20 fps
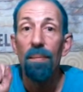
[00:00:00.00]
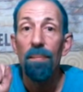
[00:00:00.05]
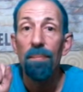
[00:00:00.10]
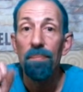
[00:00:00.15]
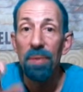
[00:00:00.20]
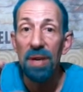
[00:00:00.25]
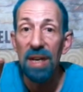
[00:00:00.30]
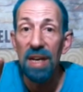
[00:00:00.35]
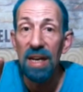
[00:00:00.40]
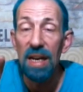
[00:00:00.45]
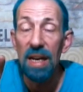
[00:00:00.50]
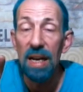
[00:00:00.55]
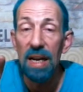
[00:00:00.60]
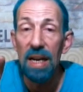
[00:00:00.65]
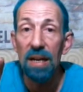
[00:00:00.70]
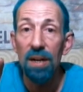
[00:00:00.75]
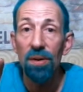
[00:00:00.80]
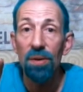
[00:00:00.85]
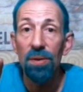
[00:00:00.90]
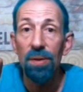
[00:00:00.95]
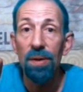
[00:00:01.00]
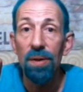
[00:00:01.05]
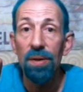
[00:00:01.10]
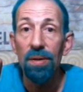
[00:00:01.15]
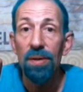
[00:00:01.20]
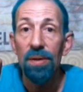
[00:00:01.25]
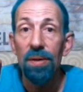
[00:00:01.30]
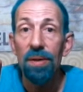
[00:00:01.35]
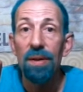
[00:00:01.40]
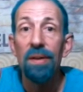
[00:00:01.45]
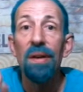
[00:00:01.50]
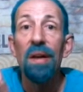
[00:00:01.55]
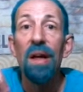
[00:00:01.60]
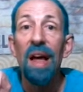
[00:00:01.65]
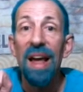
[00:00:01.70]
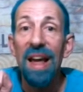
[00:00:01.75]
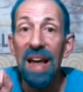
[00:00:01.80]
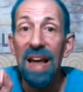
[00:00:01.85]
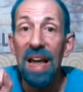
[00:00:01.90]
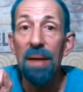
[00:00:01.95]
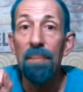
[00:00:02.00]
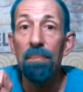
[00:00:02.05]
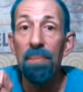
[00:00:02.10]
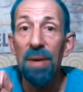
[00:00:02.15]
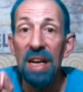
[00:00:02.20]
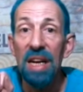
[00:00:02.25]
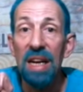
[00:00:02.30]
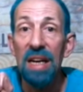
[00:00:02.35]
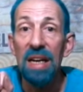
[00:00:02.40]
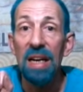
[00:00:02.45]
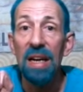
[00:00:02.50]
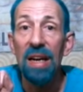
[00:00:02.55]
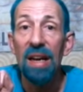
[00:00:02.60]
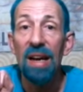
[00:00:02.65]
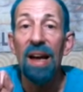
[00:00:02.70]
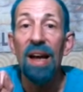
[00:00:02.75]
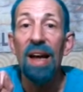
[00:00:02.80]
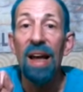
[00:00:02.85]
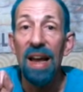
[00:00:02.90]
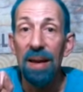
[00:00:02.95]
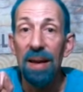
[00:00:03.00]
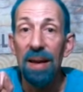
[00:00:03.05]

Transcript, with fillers: be healed, and be a